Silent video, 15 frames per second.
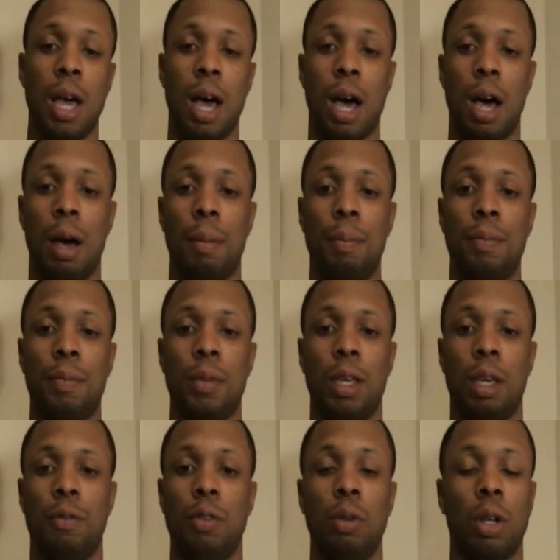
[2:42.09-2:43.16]
Um,
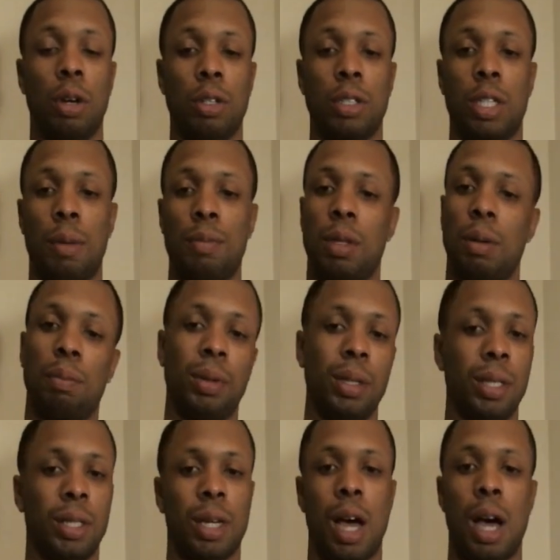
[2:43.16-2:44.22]
if you learn something,
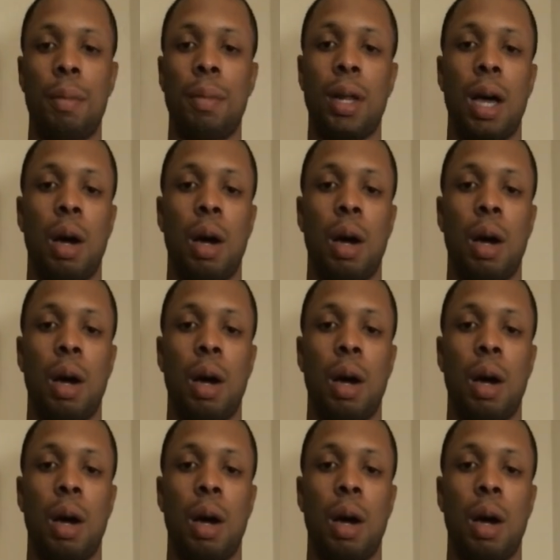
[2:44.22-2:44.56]
please comment.